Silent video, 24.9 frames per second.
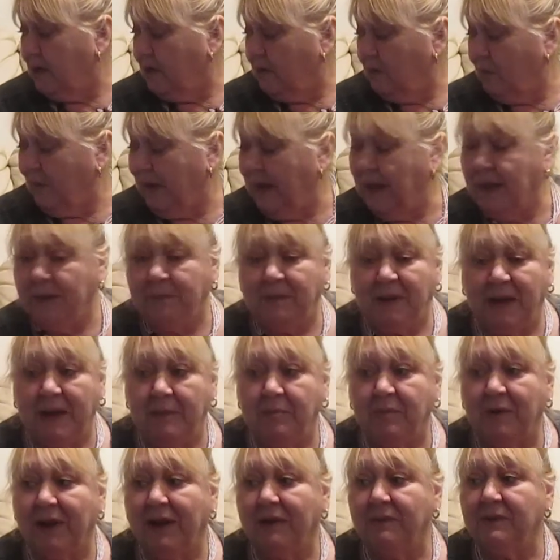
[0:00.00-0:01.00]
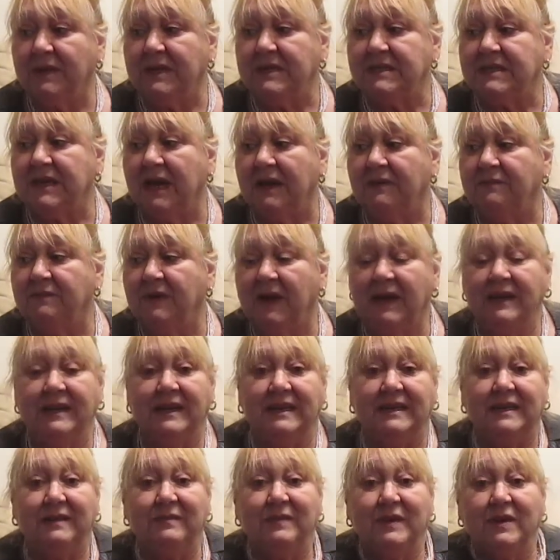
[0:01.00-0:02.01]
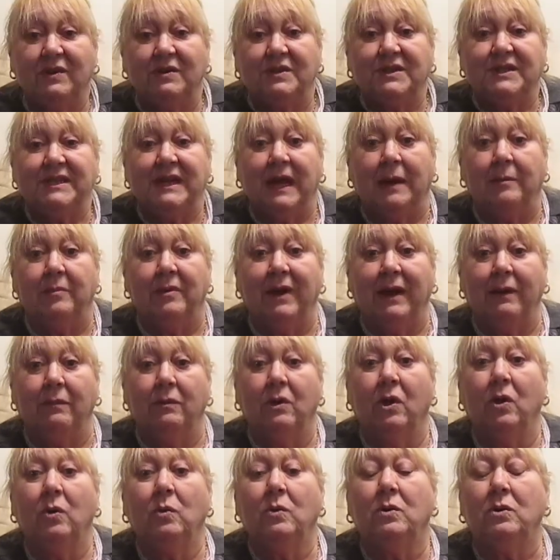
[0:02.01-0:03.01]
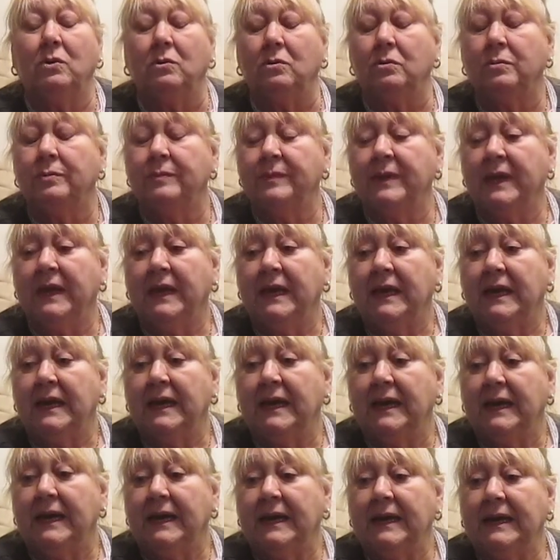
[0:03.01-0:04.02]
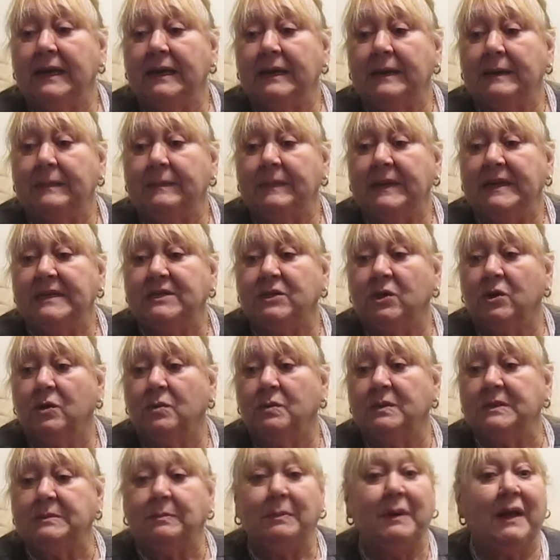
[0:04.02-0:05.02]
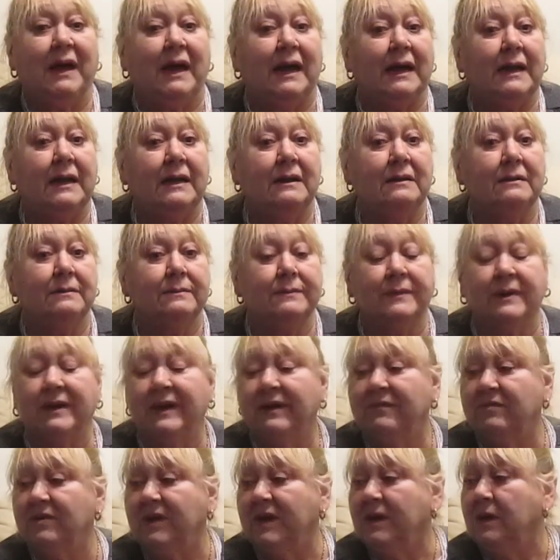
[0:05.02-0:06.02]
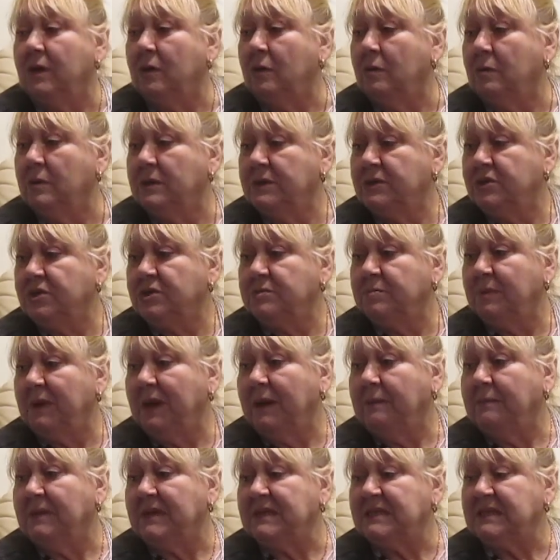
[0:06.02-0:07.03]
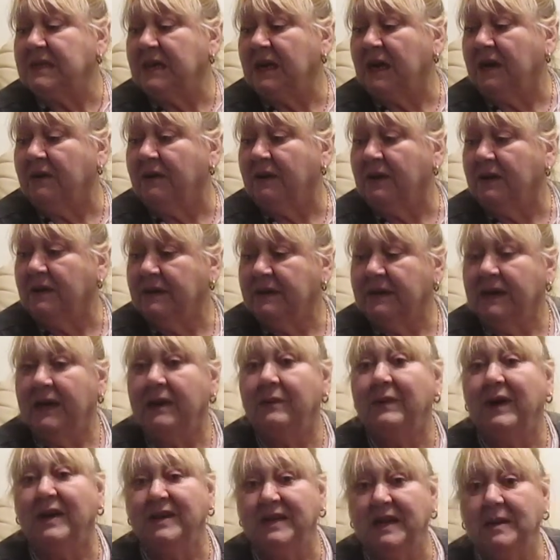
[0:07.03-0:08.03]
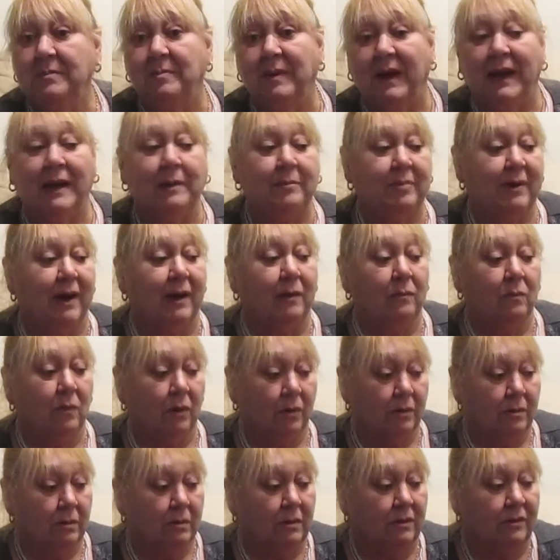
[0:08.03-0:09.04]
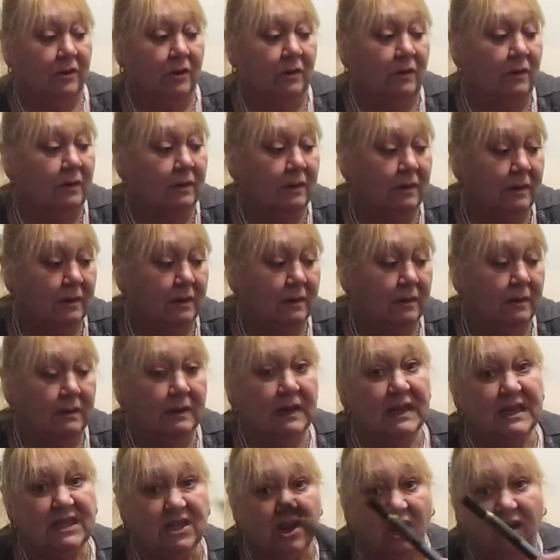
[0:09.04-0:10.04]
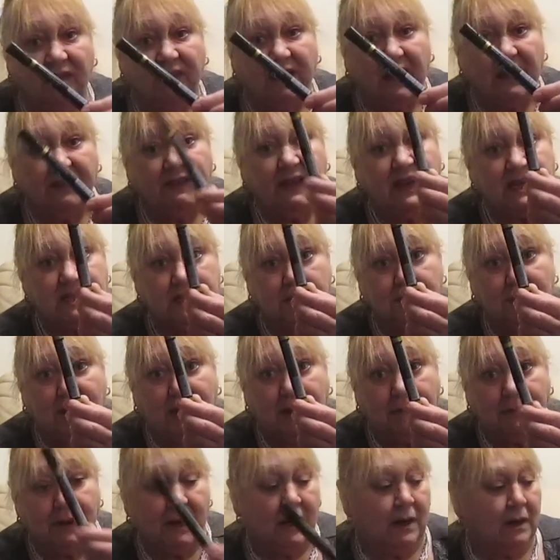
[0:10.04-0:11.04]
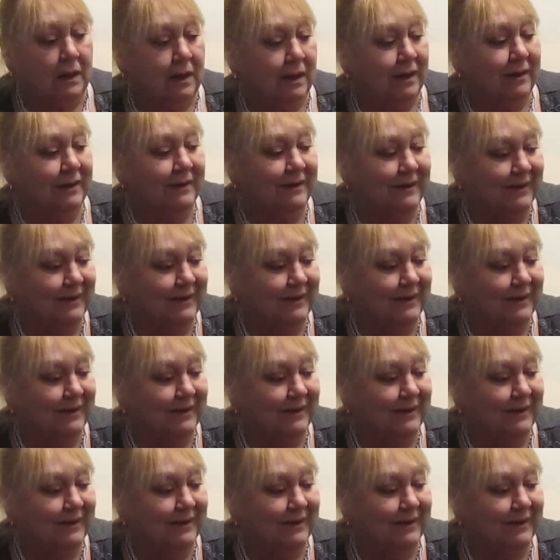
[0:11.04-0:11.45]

Why I buy brown is that I find it difficult to get brown local. It's always black wherever I go, just black mascara. And I did buy a brown one, although it's not that, that's a black marker.